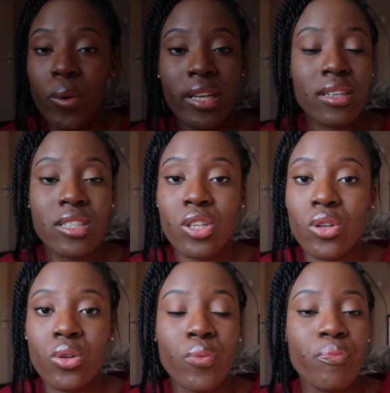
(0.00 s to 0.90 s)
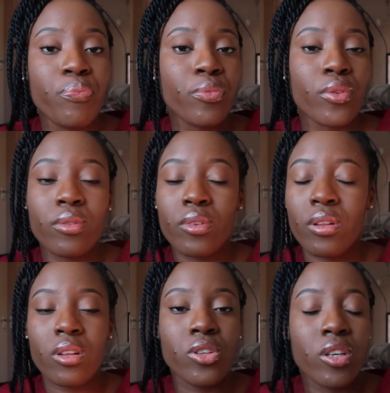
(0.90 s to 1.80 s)
waiting till
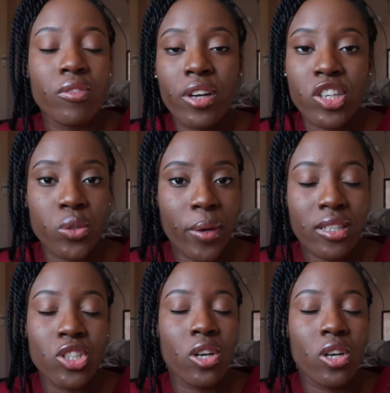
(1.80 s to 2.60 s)
you've graduated